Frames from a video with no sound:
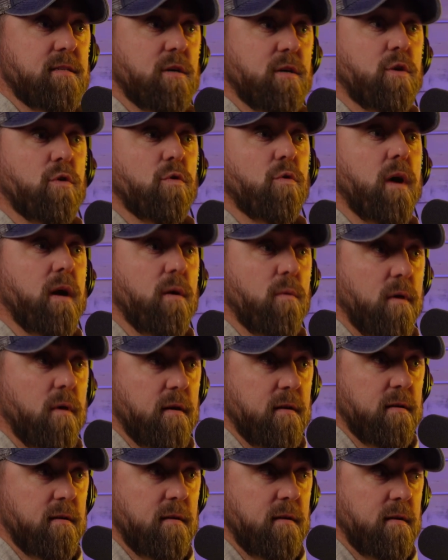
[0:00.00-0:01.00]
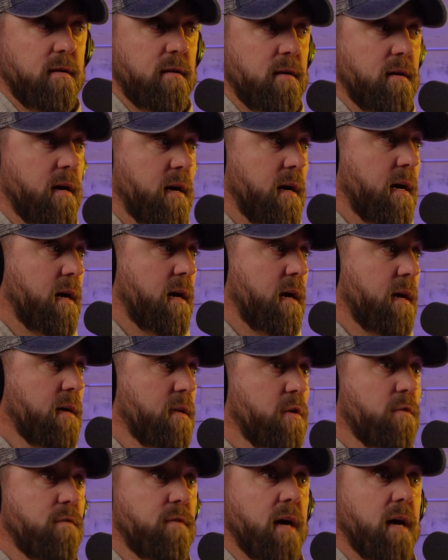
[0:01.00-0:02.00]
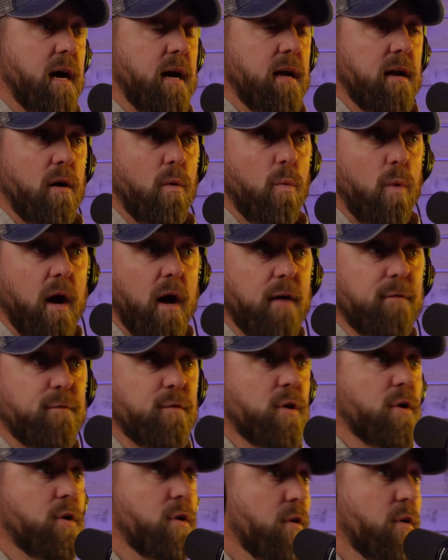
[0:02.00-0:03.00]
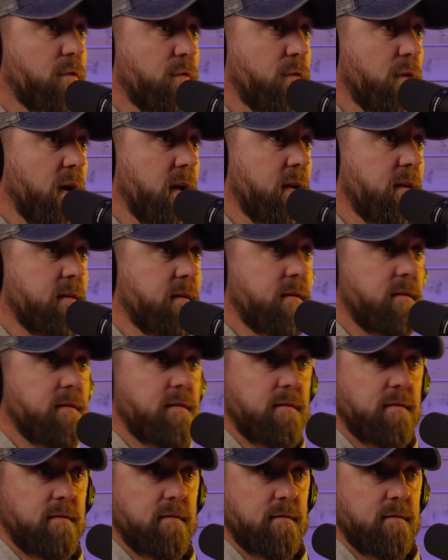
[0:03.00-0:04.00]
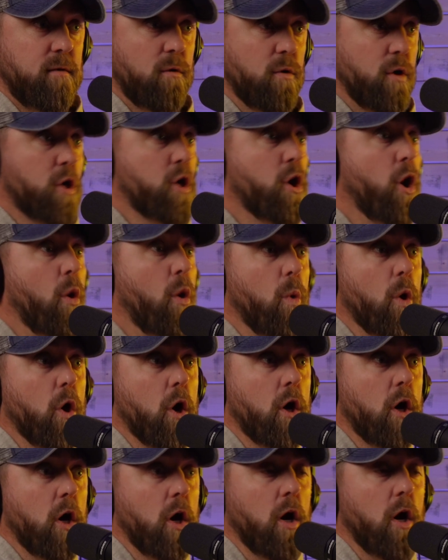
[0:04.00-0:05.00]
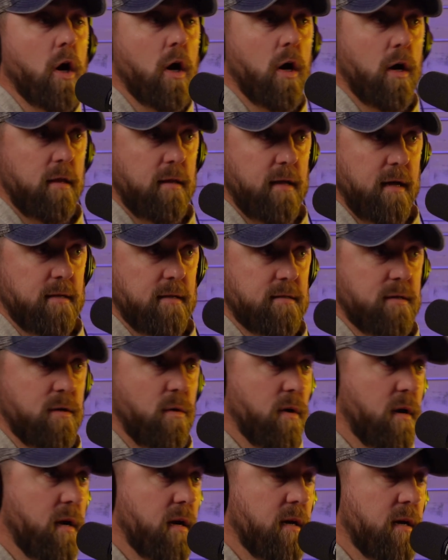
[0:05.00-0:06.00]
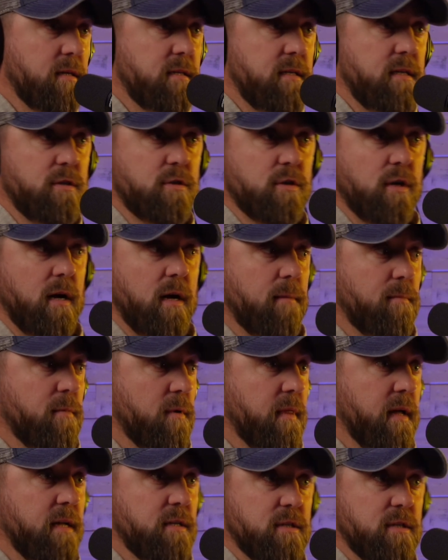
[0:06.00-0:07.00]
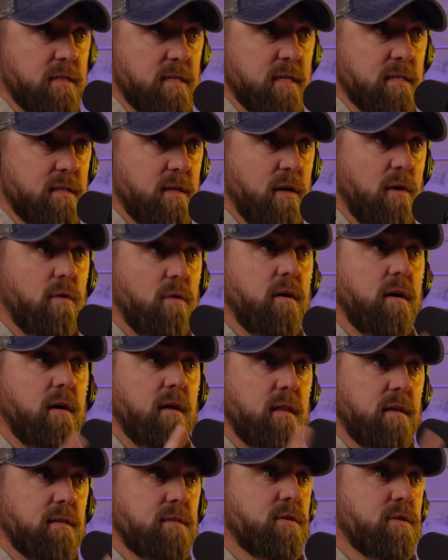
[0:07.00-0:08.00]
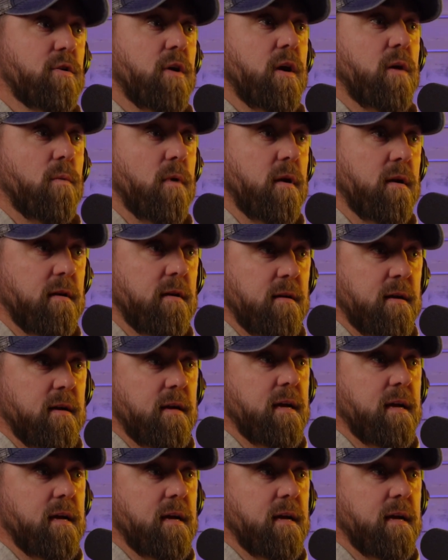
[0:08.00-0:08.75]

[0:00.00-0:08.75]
This is a great one. You've got a wife or a girlfriend or a coworker that's going on a hunting trip or that just doesn't know. This is a great one.